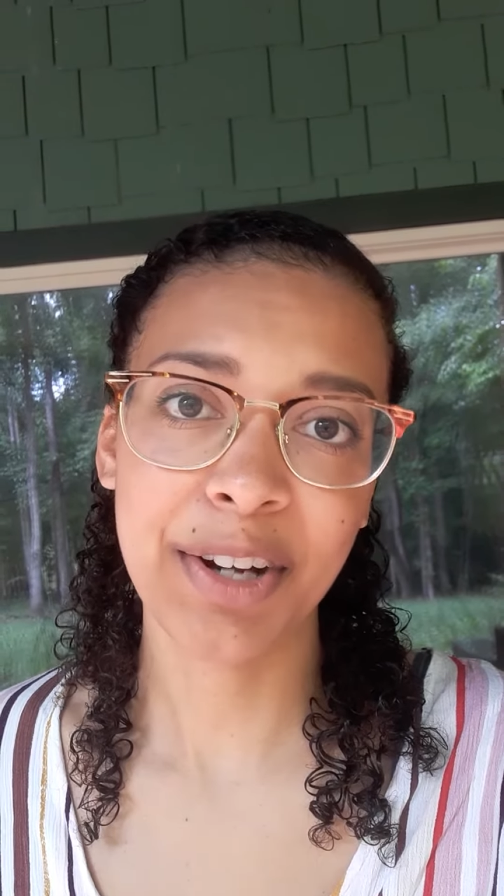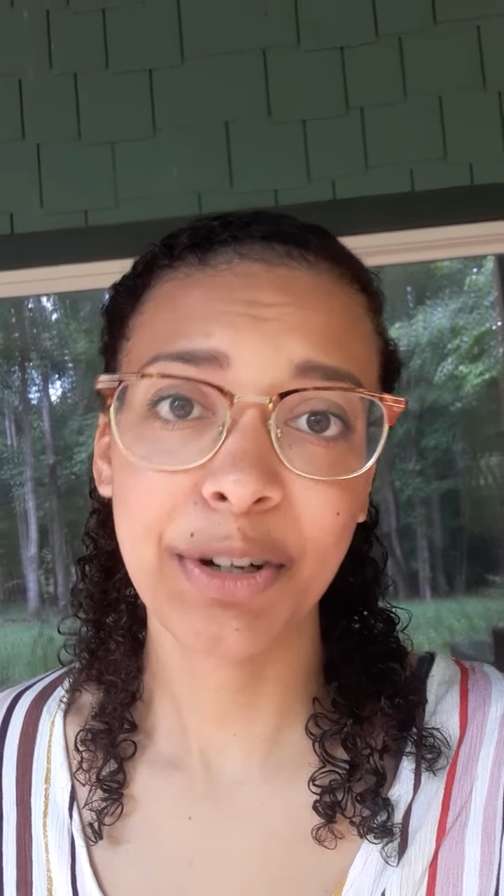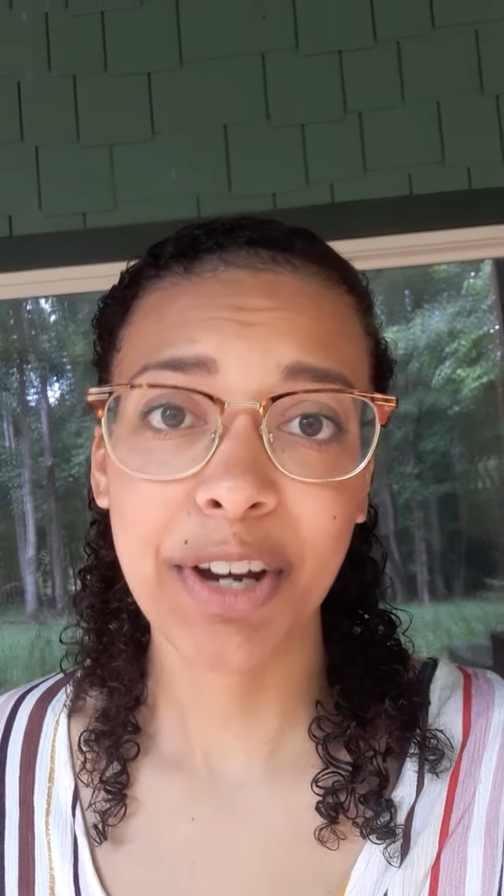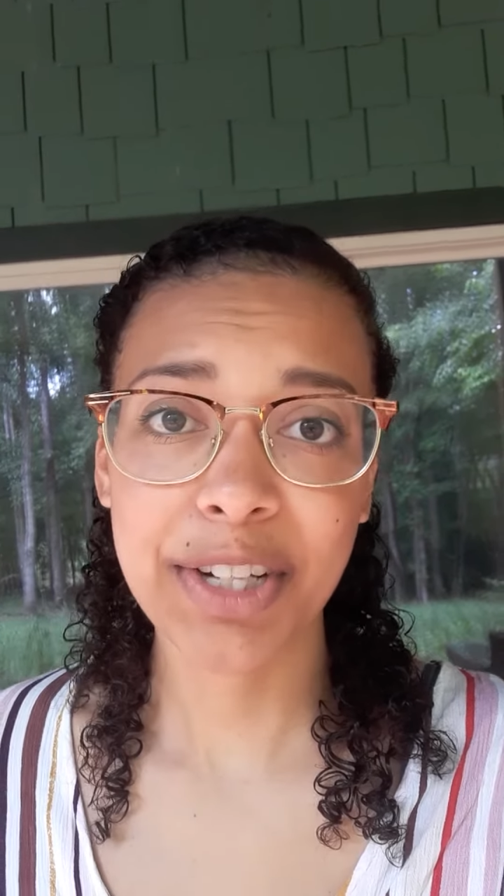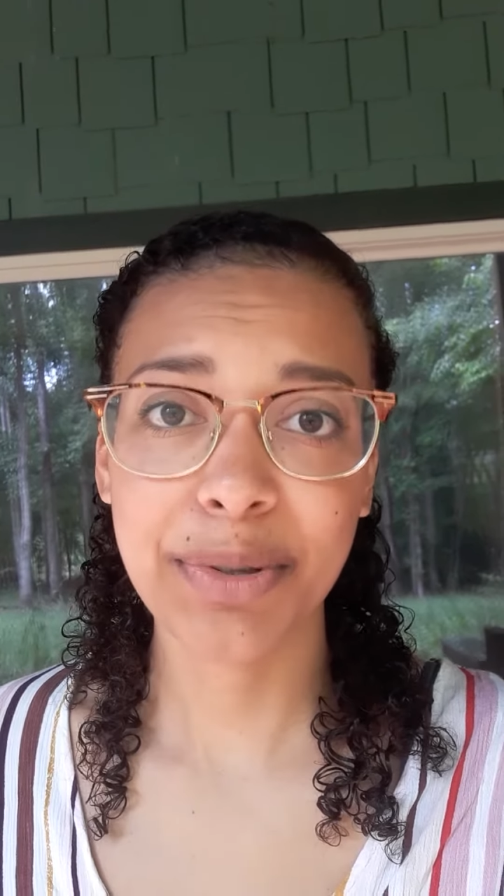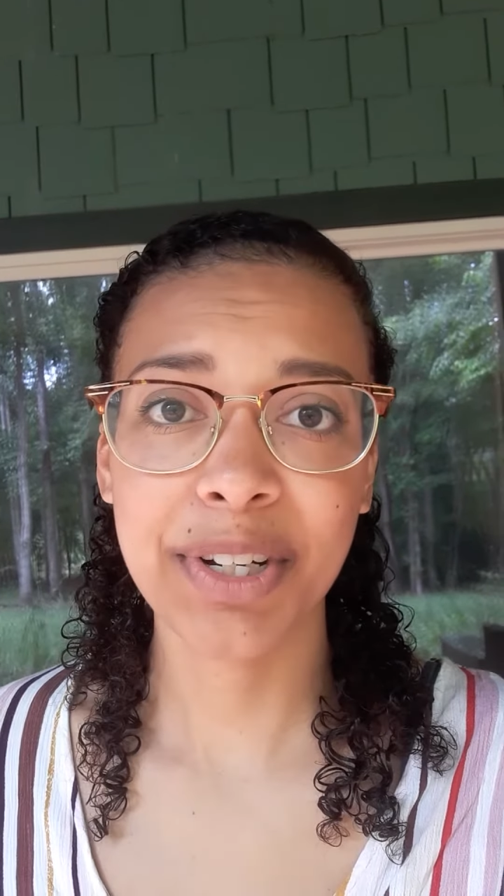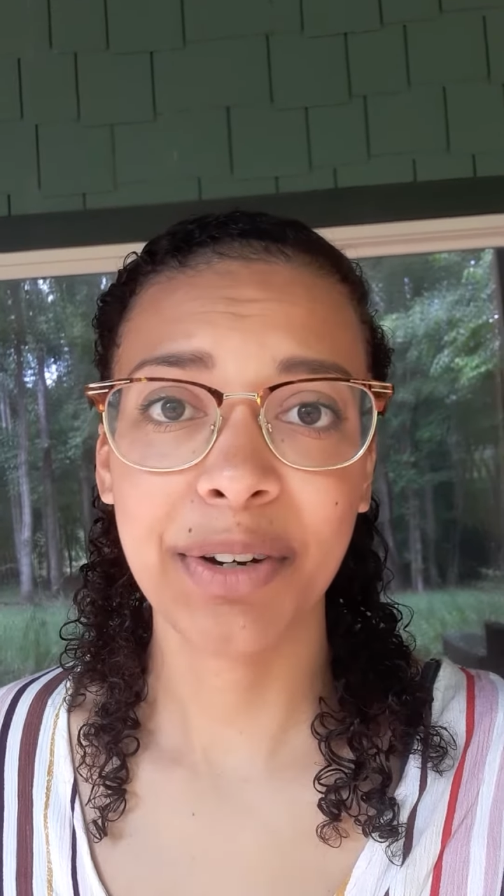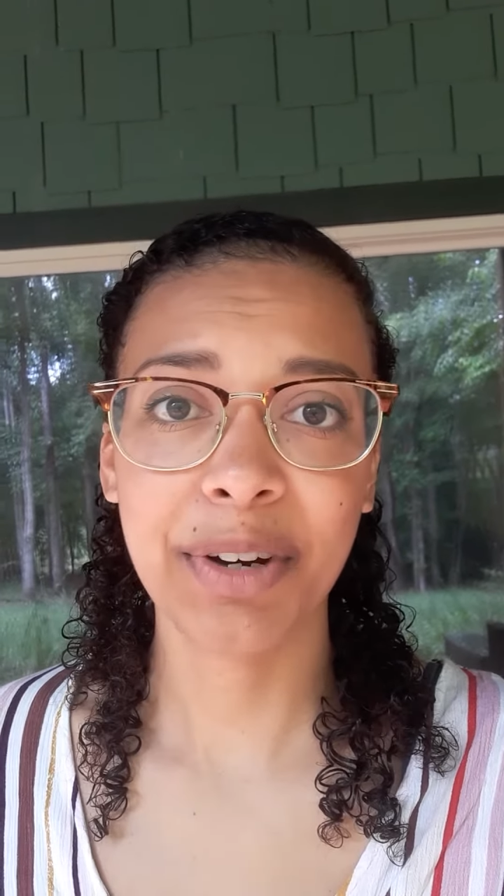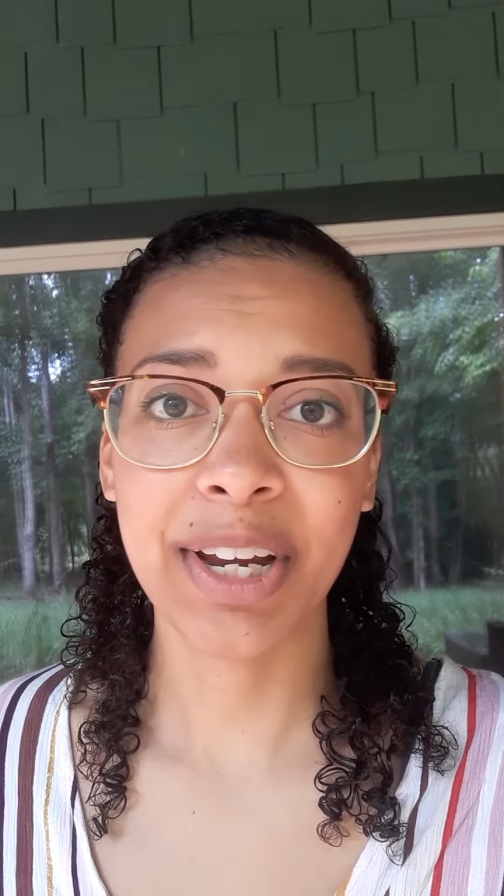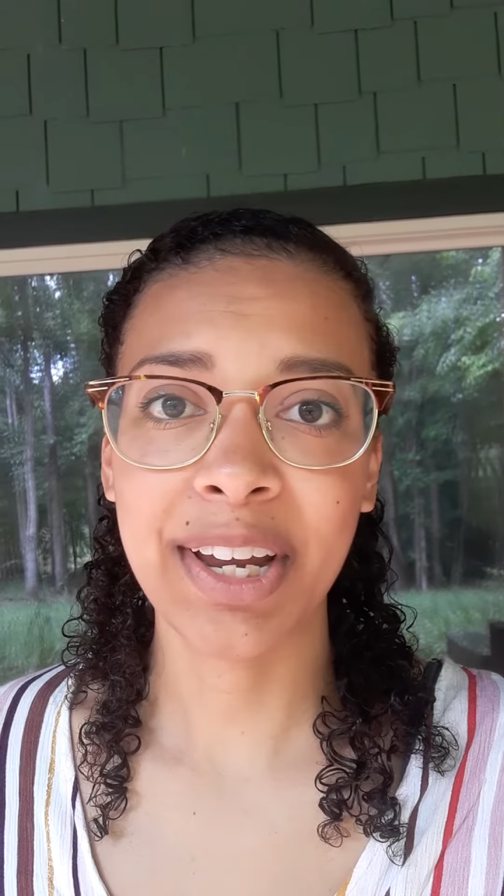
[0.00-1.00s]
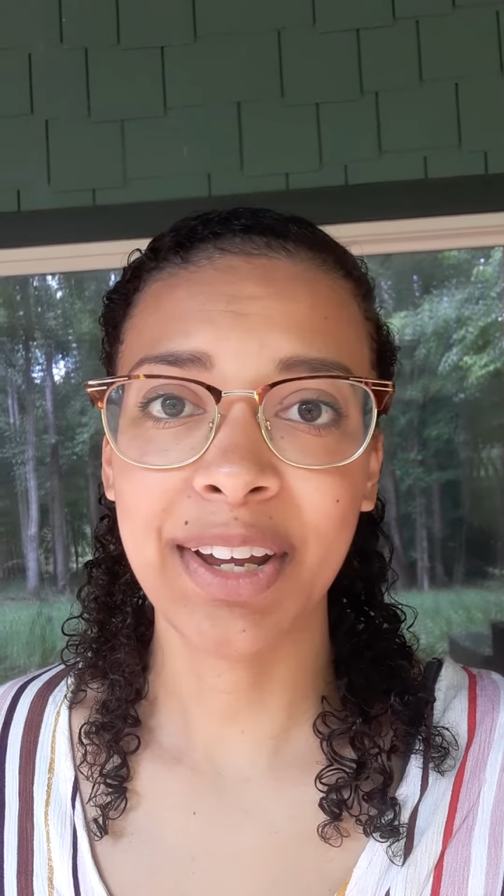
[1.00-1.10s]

undergraduate degree